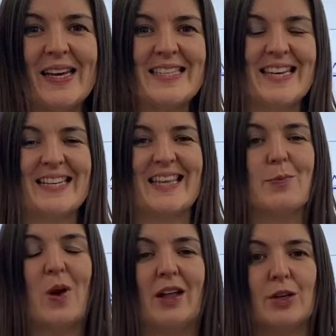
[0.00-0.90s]
six and
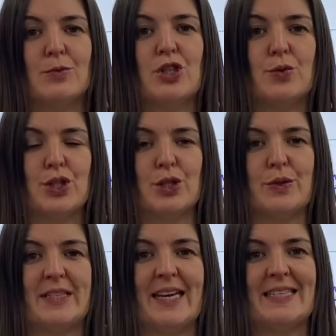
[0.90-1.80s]
welcome to
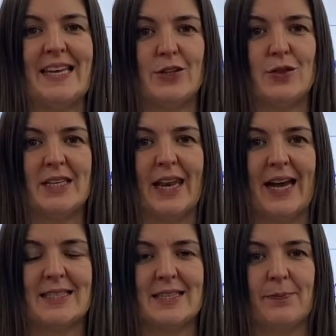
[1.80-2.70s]
Tuesday's literacy
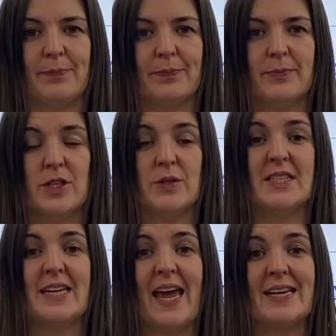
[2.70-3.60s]
lesson. So
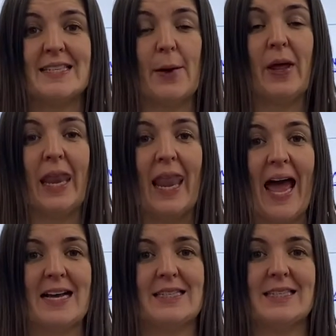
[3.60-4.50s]
today is our
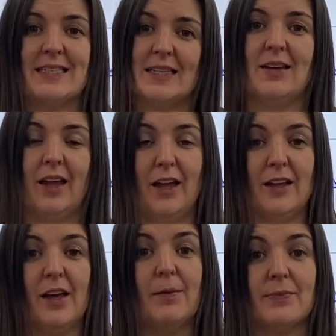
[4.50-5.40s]
last
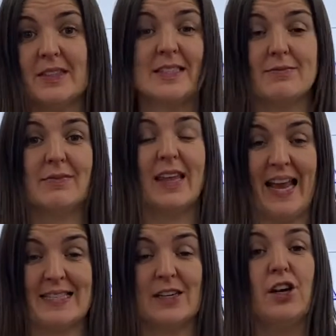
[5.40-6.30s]
um,
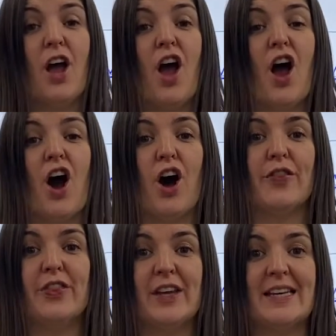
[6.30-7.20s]
lesson on
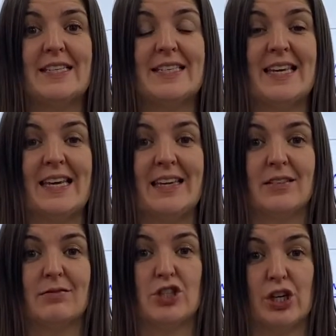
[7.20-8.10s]
the sea
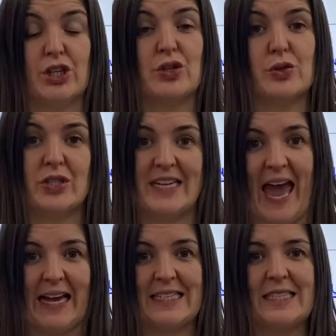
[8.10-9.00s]
turtles
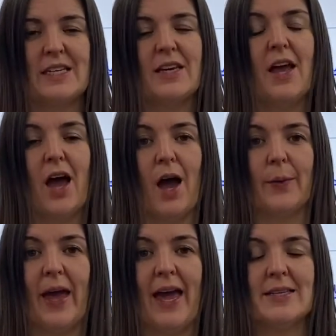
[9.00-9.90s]
text.
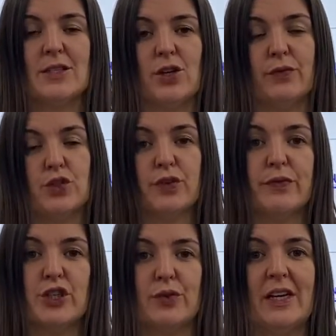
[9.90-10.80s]
Okay, so you've done
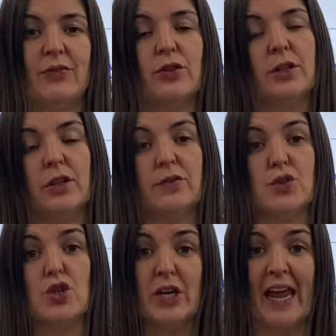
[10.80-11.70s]
retrieval, you've
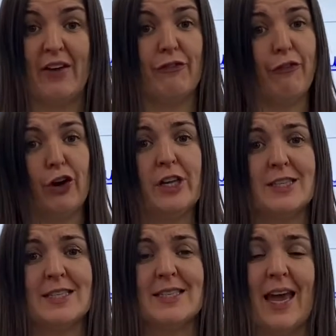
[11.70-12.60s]
done
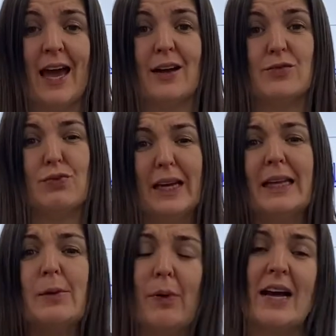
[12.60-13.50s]
inference. I was really
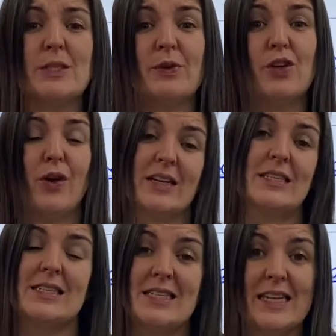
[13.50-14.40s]
impressed with your
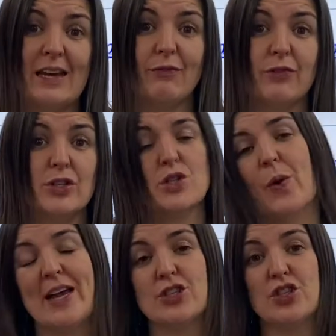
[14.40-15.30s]
answers to the inference
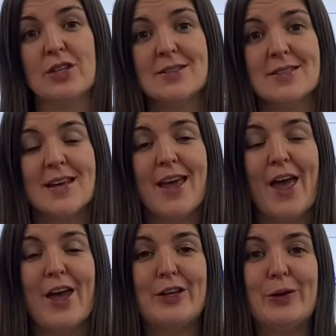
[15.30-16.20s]
questions.
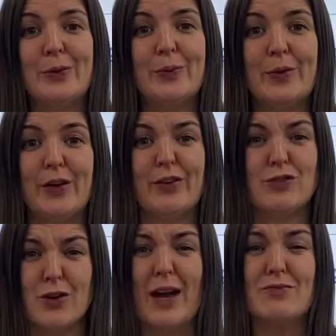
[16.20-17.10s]
You have
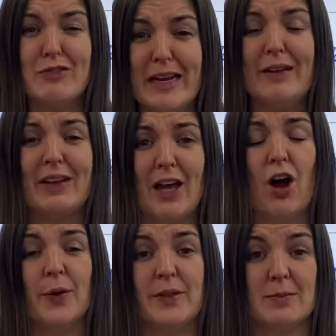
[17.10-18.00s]
tried really, really
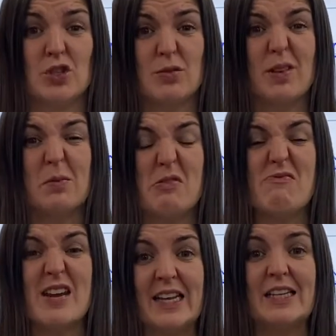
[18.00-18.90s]
hard with them. Some of them are
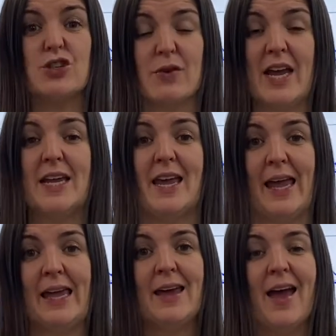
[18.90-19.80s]
really
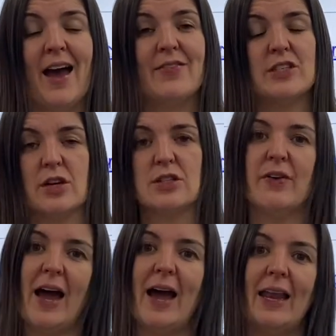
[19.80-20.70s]
tricky and there's lots of
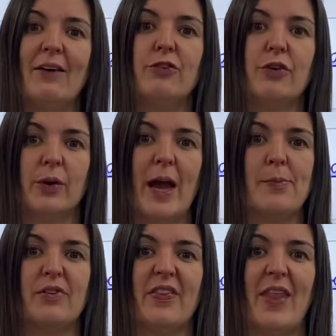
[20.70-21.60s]
high level
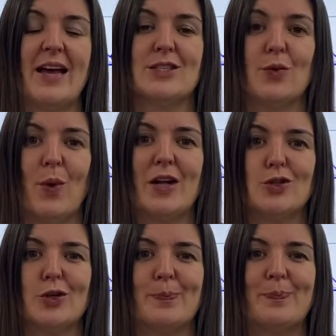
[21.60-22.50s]
vocabulary in there, so well done.